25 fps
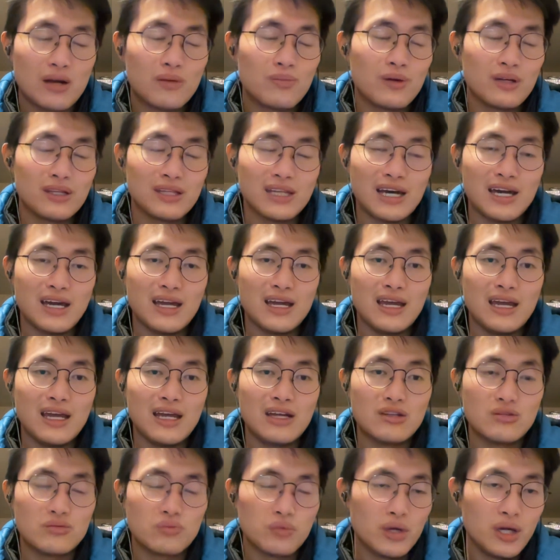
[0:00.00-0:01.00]
by that.
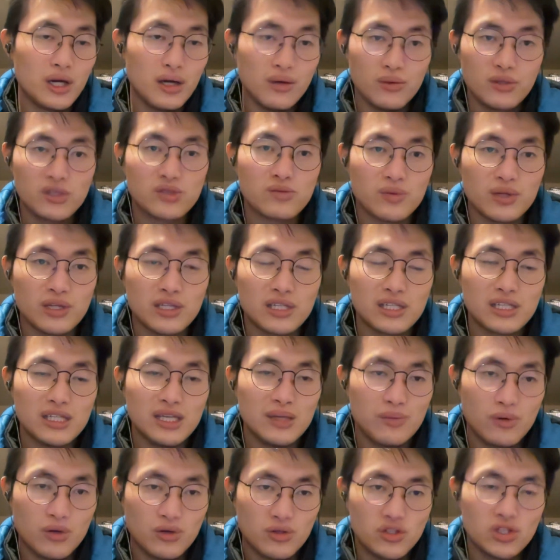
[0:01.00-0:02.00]
And we always want to
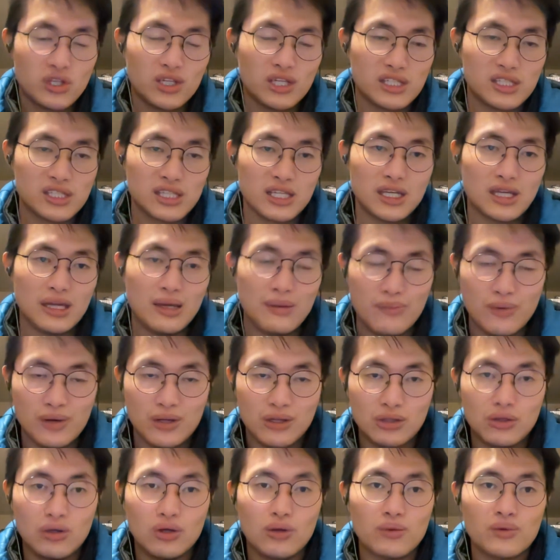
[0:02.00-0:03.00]
keep urging us to keep on
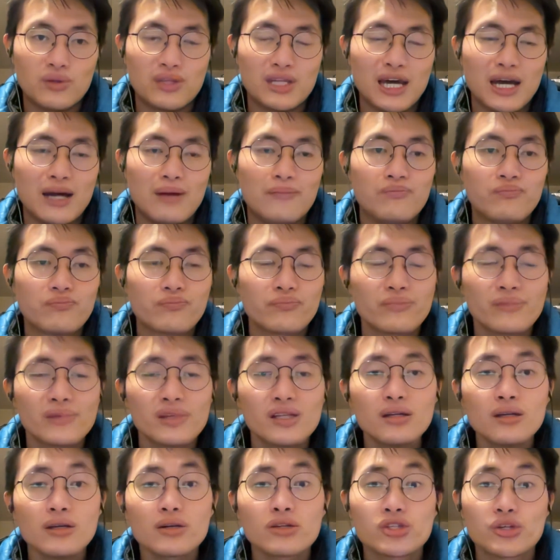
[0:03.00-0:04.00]
going with that.
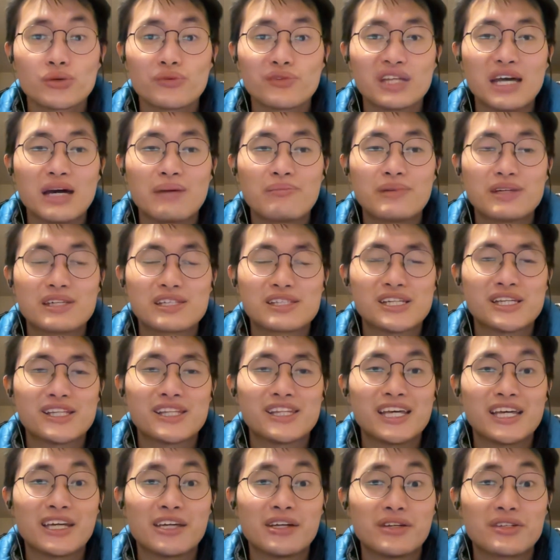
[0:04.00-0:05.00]
So with that being said,
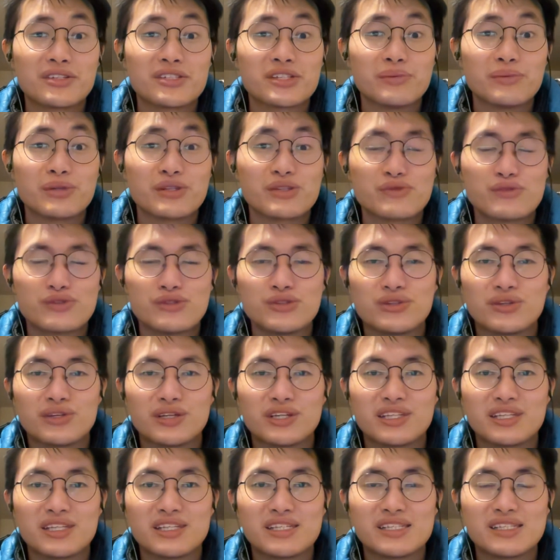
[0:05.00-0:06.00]
thank you all so much for tuning
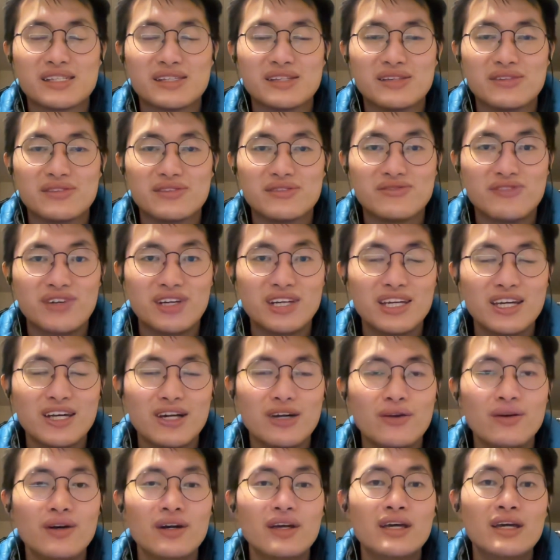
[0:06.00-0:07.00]
in to this
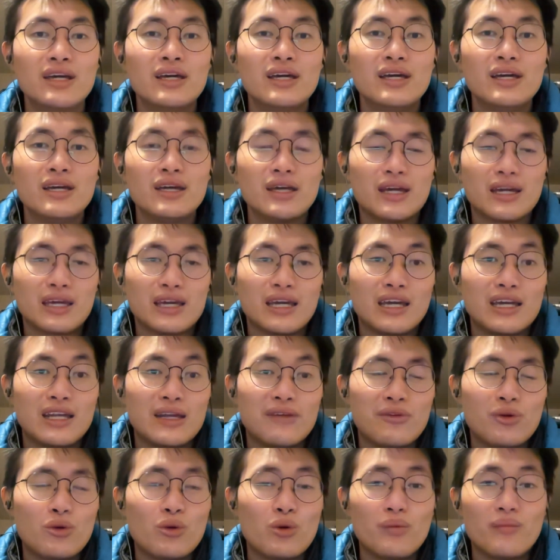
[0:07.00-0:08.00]
video. Again,
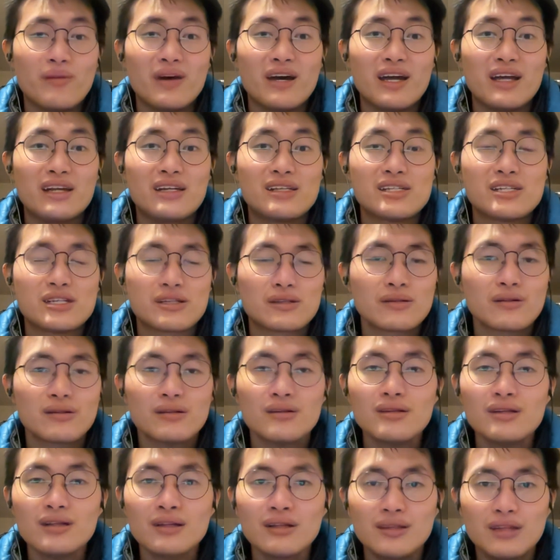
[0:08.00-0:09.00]
if you wouldn't mind
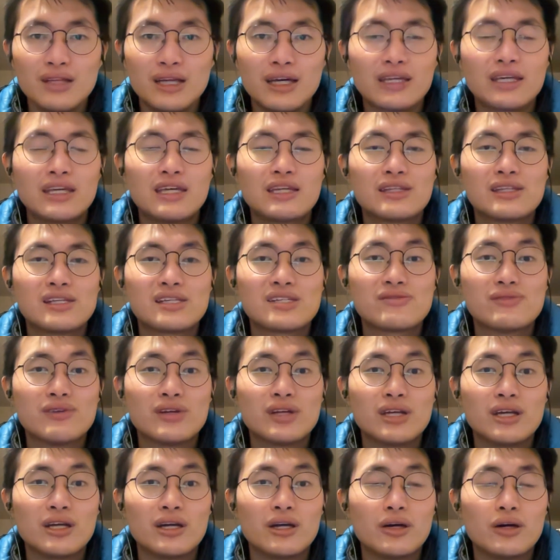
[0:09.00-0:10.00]
liking this
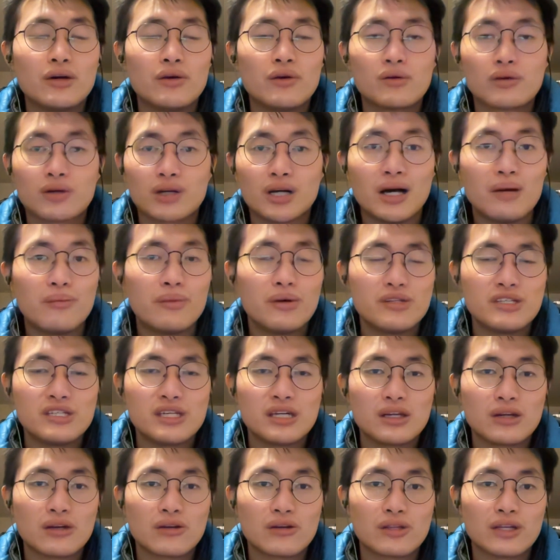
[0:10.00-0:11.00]
video,
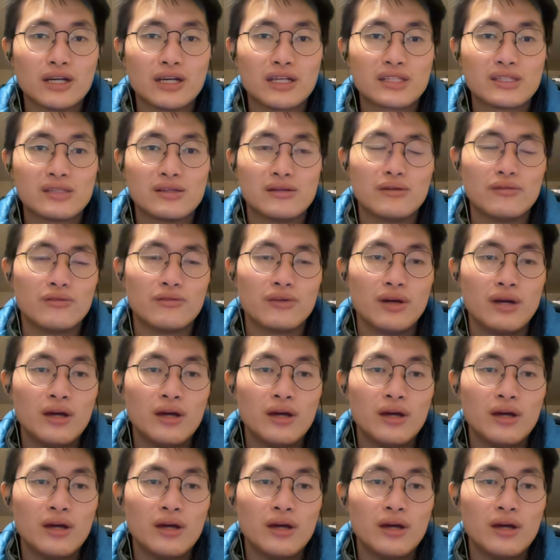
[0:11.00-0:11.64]
commenting your thoughts of